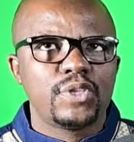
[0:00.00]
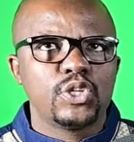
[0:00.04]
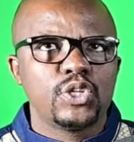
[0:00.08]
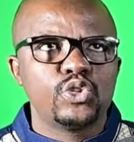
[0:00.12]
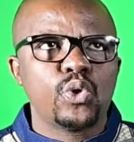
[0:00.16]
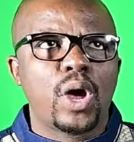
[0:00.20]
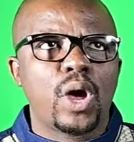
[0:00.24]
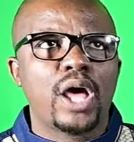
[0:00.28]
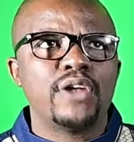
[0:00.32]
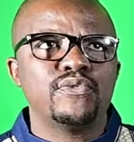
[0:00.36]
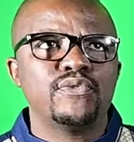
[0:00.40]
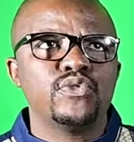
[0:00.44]

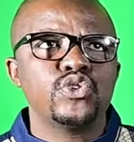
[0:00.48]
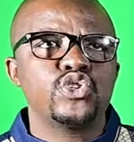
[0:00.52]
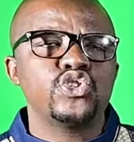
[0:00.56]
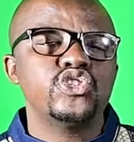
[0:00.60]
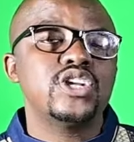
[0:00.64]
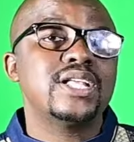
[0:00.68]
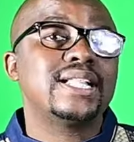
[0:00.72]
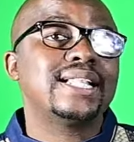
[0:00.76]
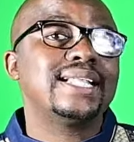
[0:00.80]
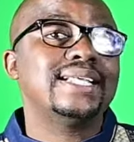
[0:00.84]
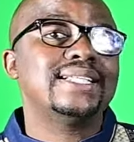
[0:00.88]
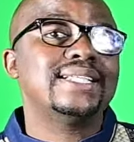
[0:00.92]
So
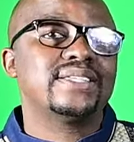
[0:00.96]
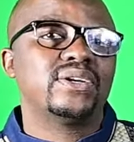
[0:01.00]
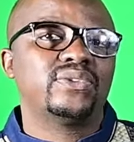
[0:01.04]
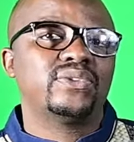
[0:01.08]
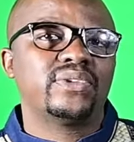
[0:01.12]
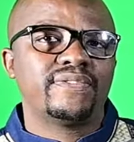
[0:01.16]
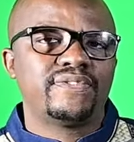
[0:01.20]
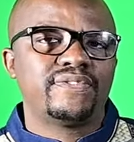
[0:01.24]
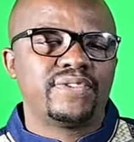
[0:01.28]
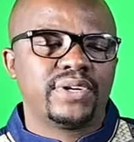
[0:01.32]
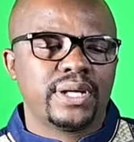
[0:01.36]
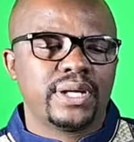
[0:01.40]
unfortunately in
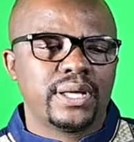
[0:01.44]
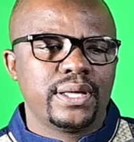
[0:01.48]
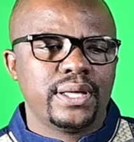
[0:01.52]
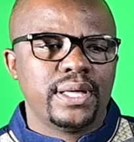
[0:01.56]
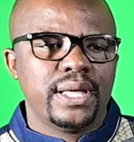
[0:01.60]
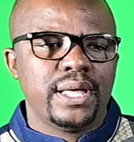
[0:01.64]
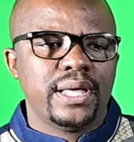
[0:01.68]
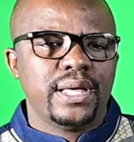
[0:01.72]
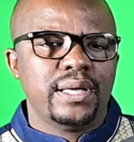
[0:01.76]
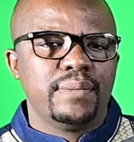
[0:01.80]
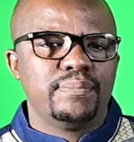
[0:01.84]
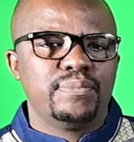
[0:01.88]
South Africa,
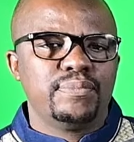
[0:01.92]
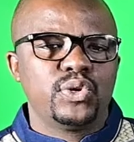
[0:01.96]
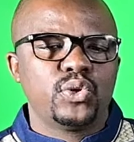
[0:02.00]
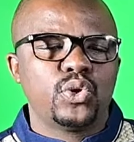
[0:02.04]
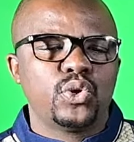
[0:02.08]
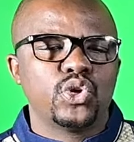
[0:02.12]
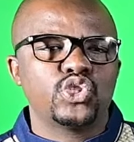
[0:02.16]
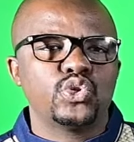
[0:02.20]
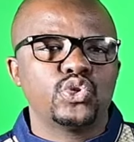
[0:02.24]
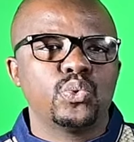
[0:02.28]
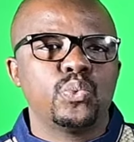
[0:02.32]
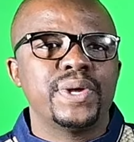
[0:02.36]

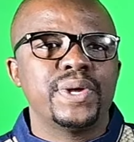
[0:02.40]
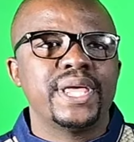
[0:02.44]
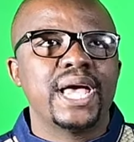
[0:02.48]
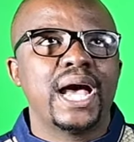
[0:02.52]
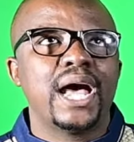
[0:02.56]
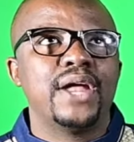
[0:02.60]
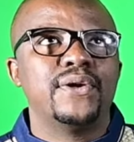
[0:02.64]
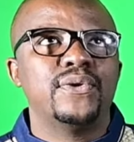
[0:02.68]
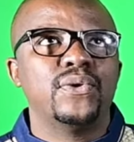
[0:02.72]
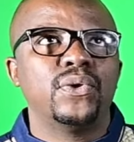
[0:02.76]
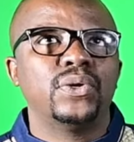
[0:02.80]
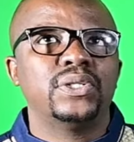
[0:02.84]
because we
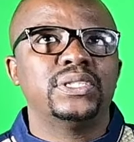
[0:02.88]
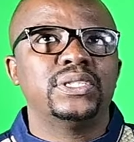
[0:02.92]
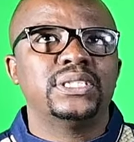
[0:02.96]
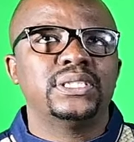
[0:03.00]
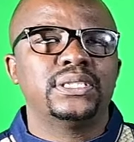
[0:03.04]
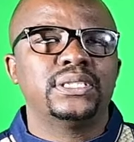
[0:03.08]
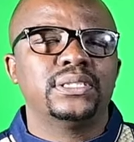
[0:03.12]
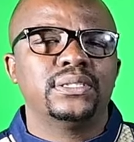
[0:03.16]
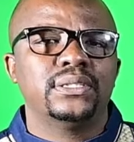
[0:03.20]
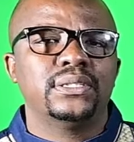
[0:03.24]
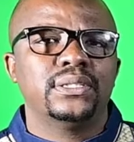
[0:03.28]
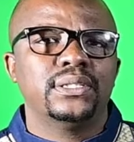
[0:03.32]
are
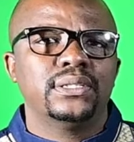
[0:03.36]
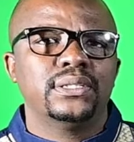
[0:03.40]
not